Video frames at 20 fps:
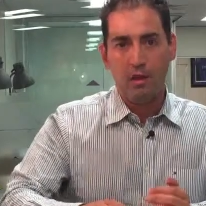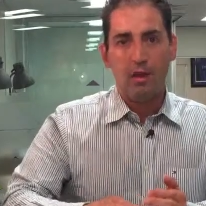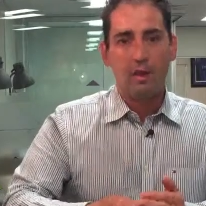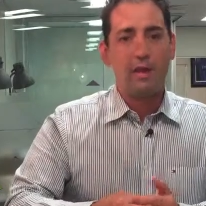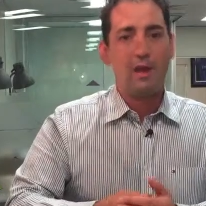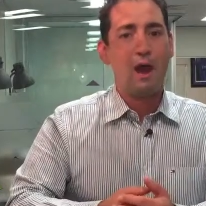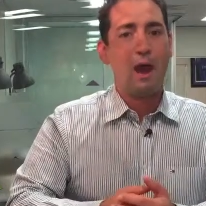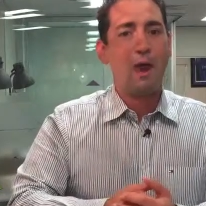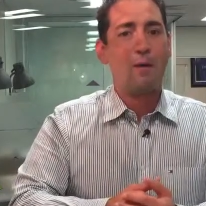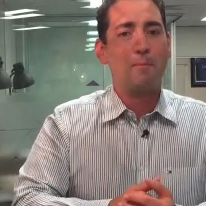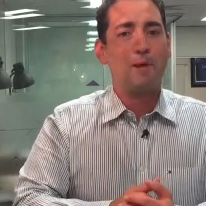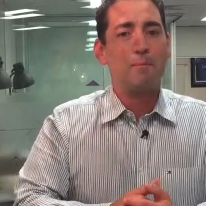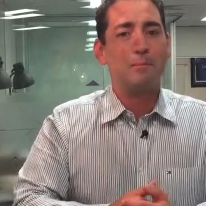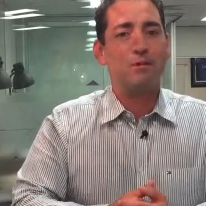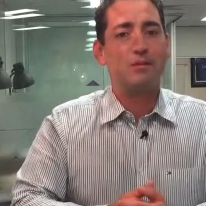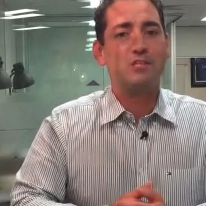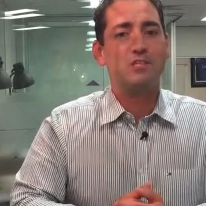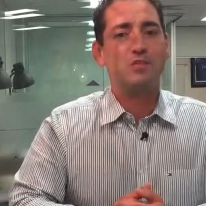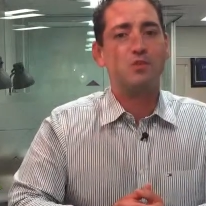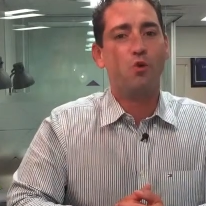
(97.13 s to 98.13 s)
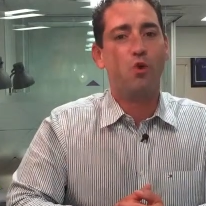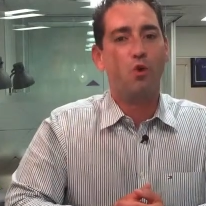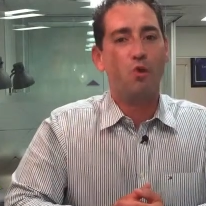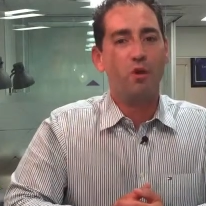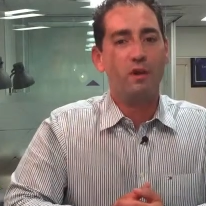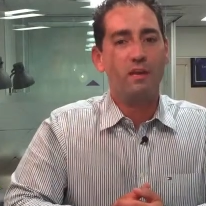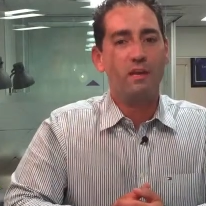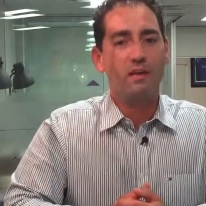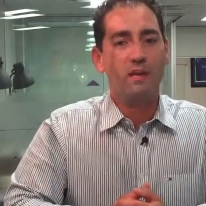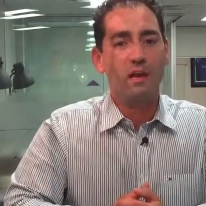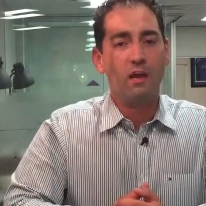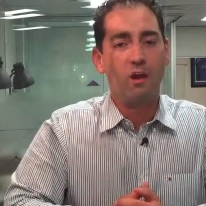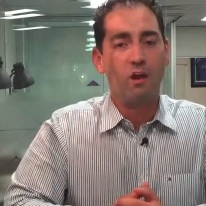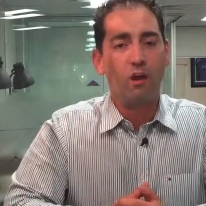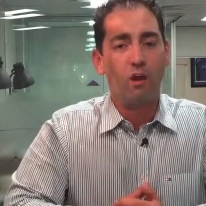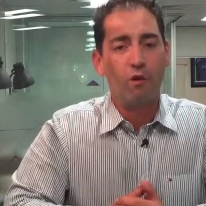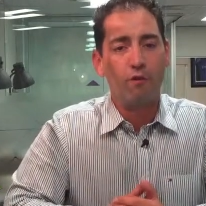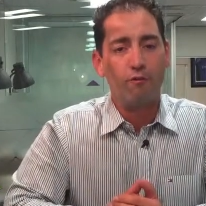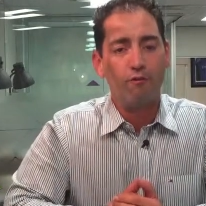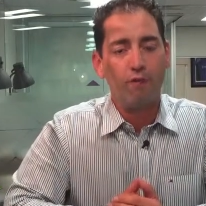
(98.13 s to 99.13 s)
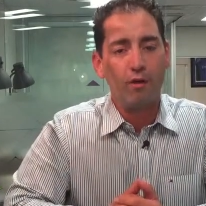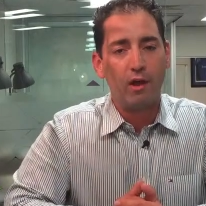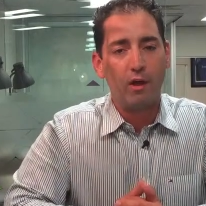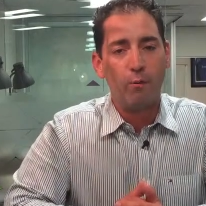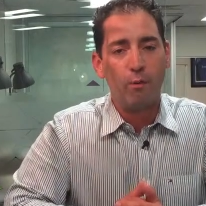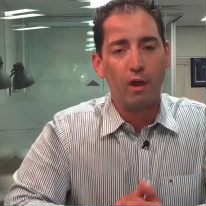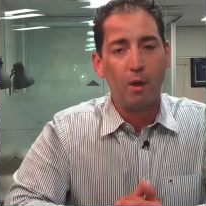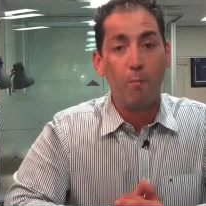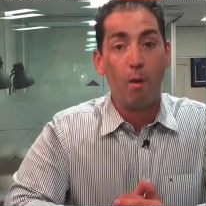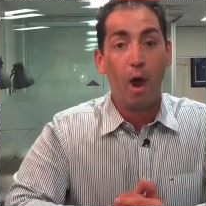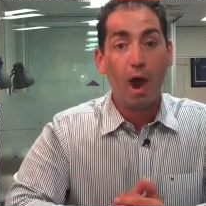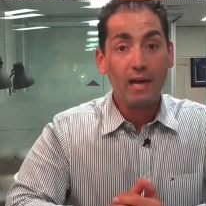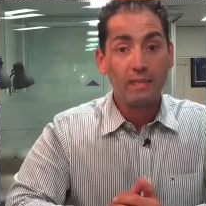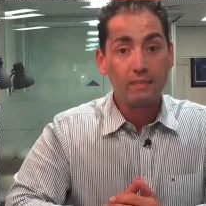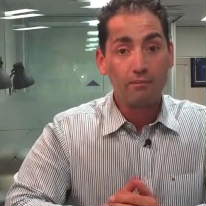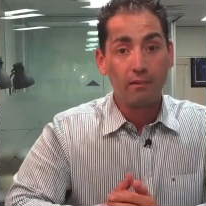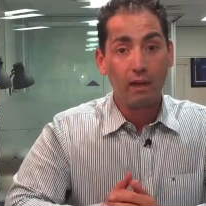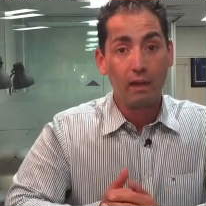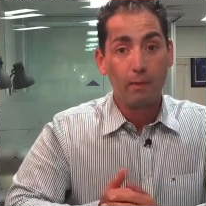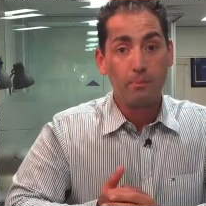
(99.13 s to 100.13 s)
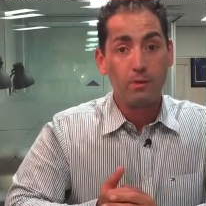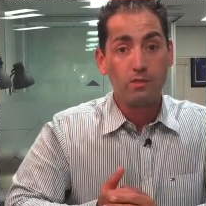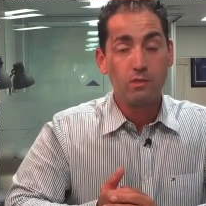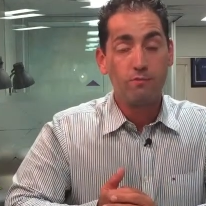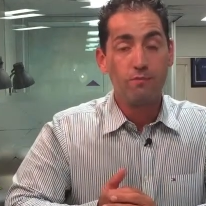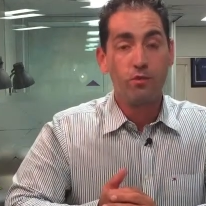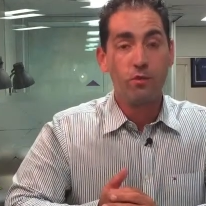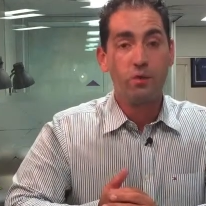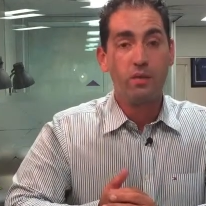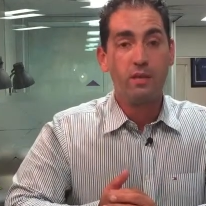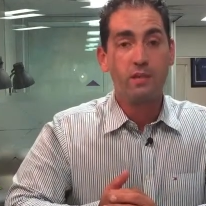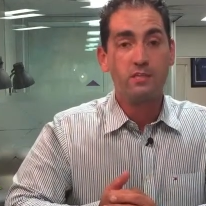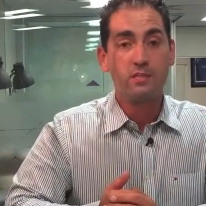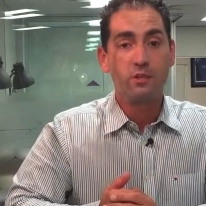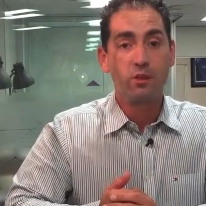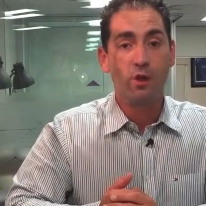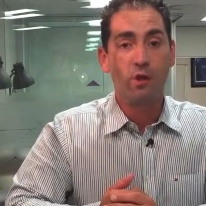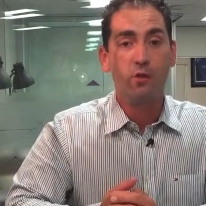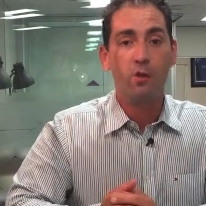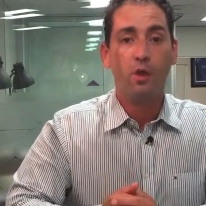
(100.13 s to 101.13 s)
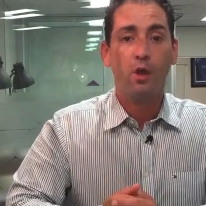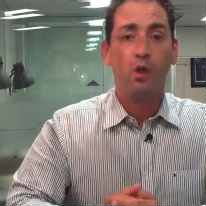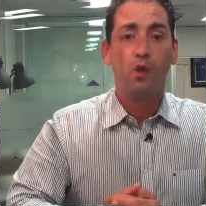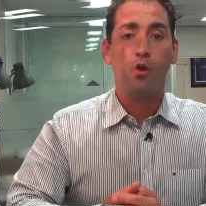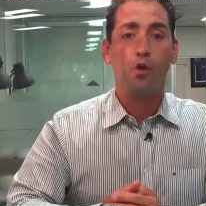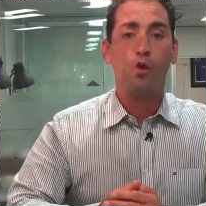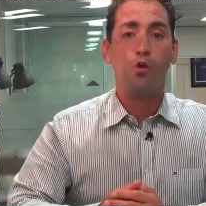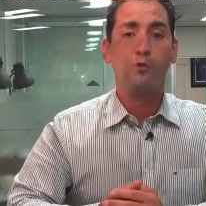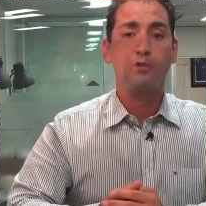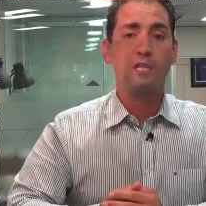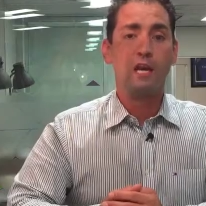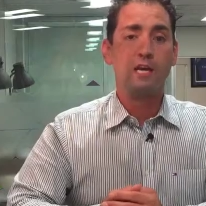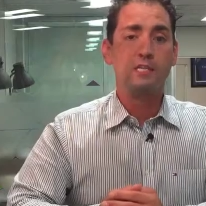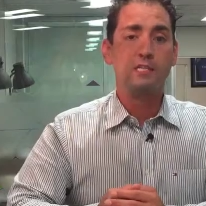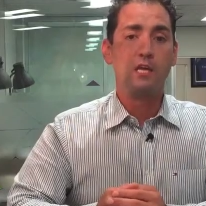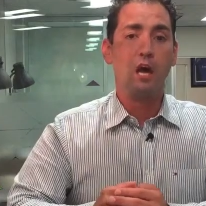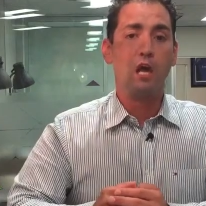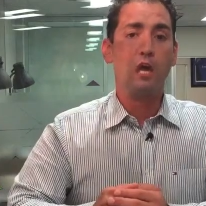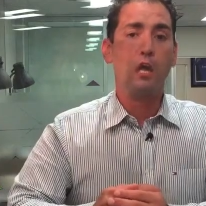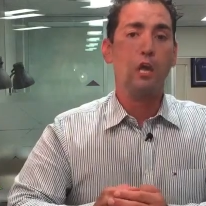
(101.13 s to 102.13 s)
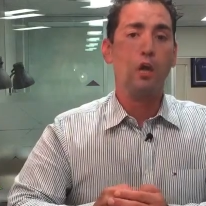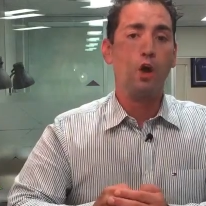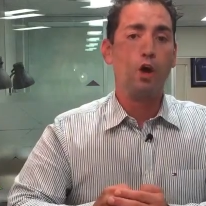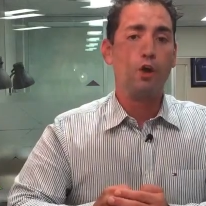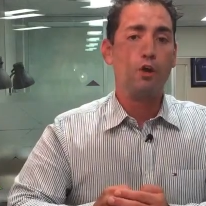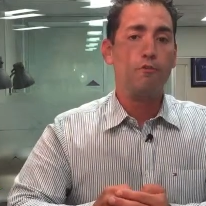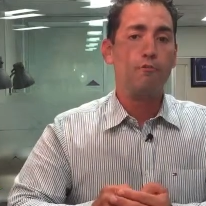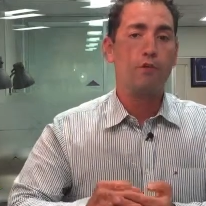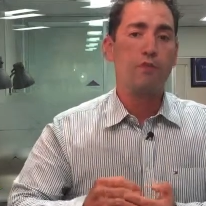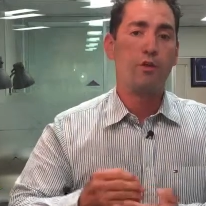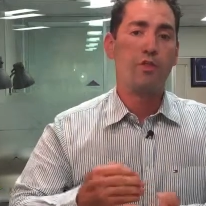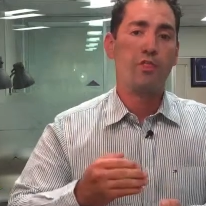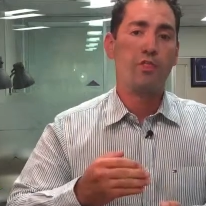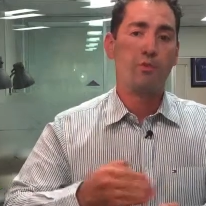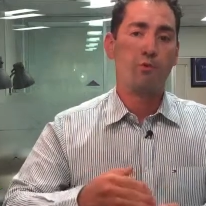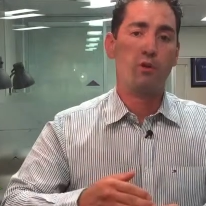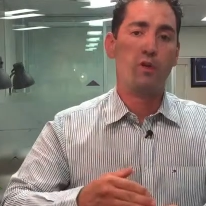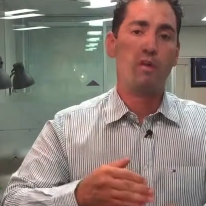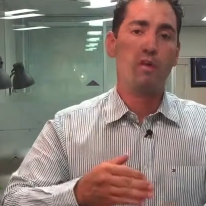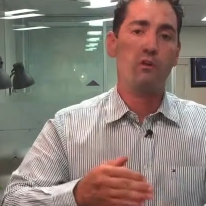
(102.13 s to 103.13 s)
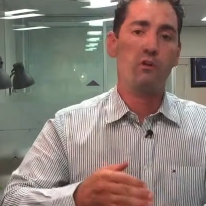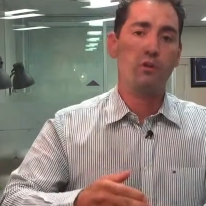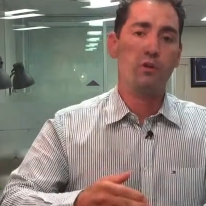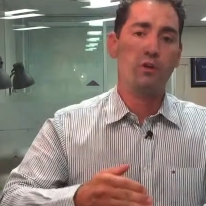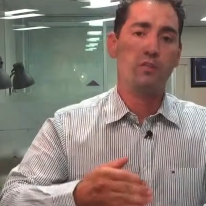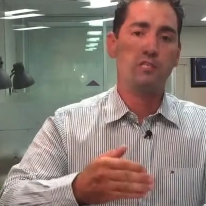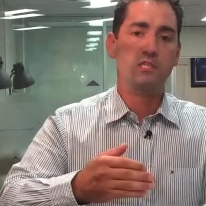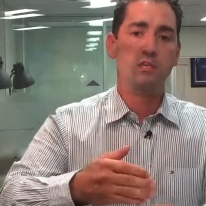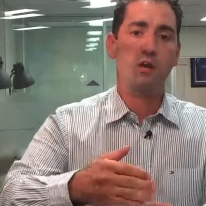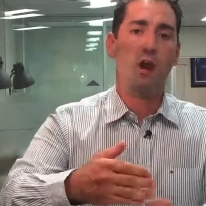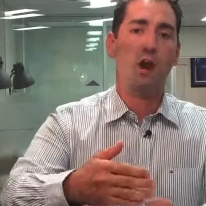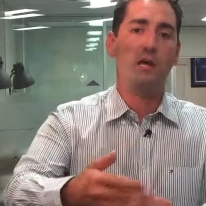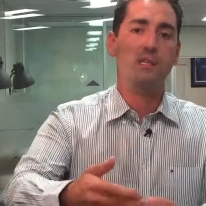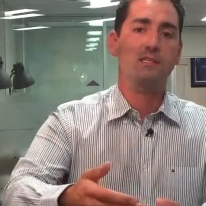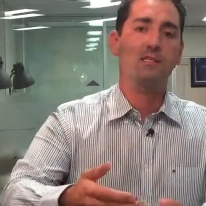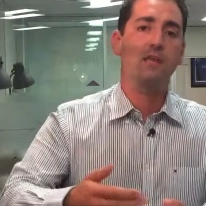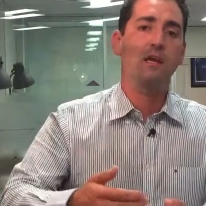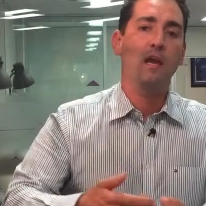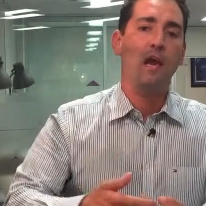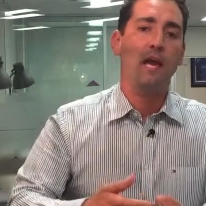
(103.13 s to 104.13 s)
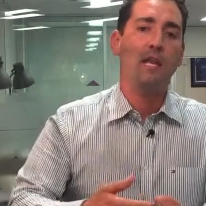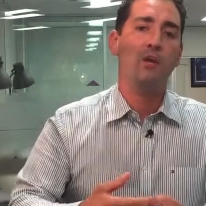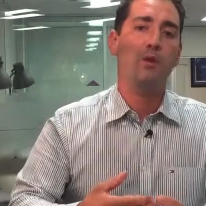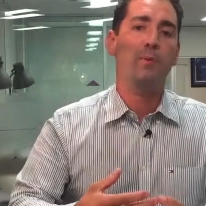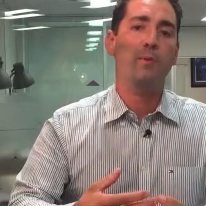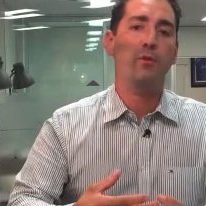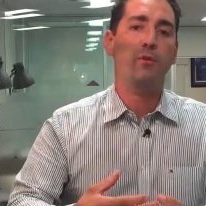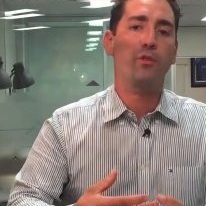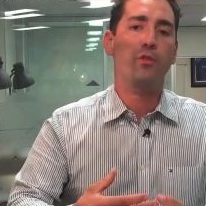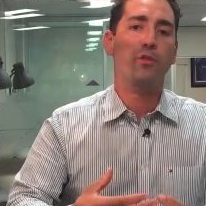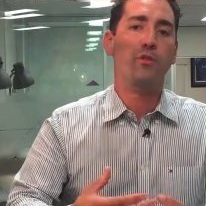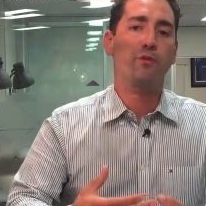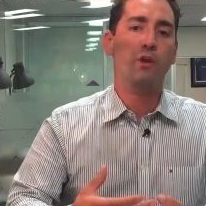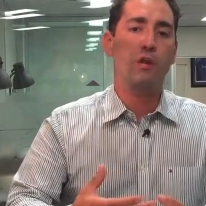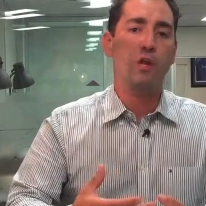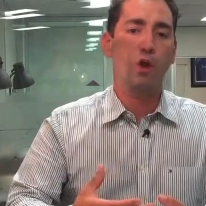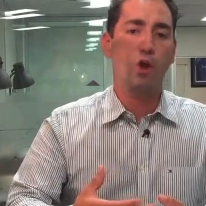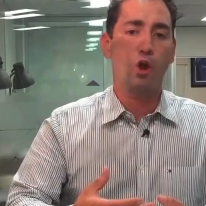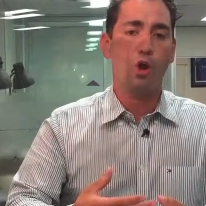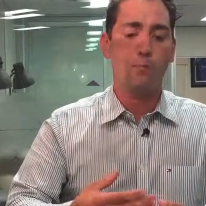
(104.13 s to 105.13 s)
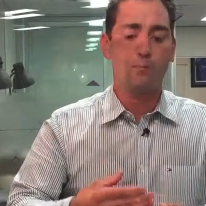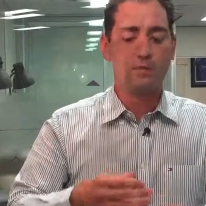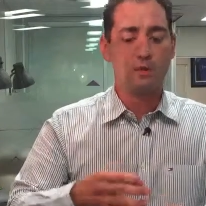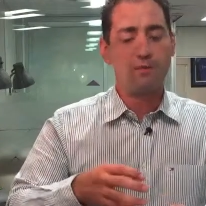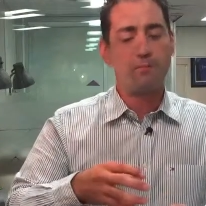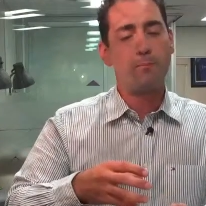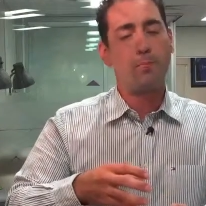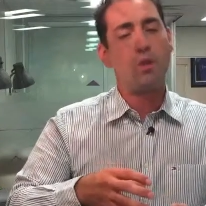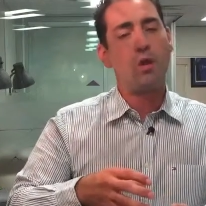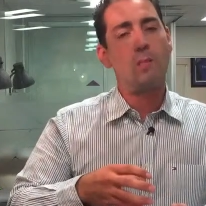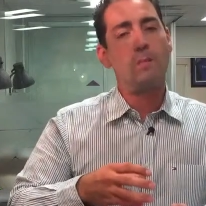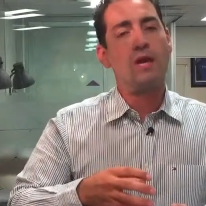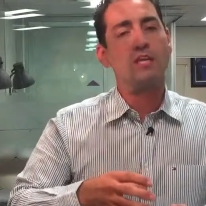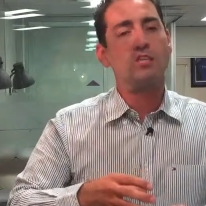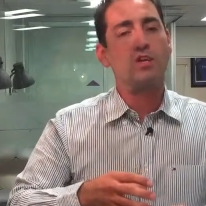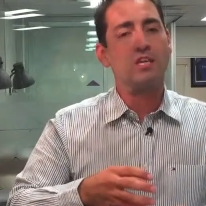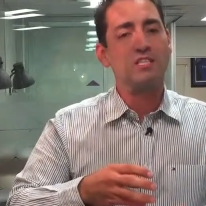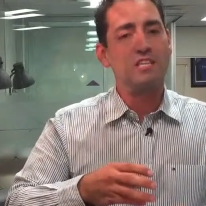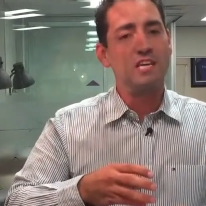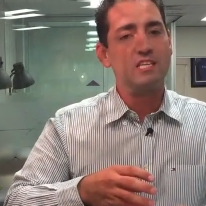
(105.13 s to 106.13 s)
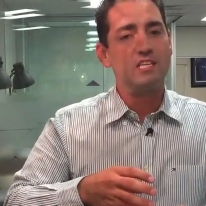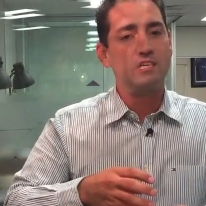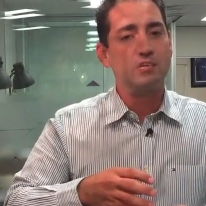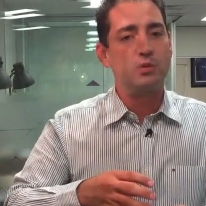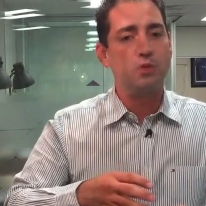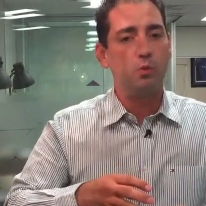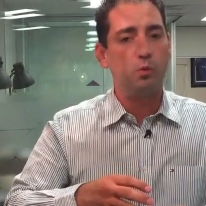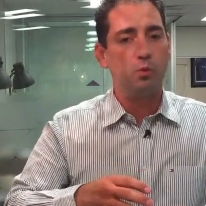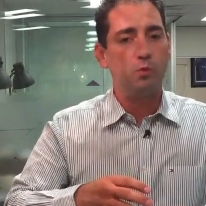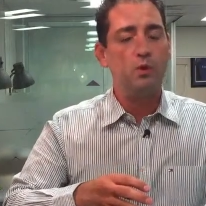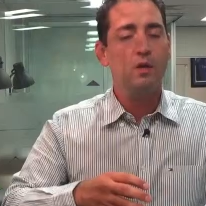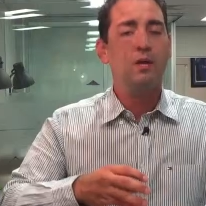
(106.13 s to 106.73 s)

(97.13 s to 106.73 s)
Now, I remember a story of one of my developers a few years ago who does a lot of 3-unit sites, and he'll build 3 homes that are pretty much identical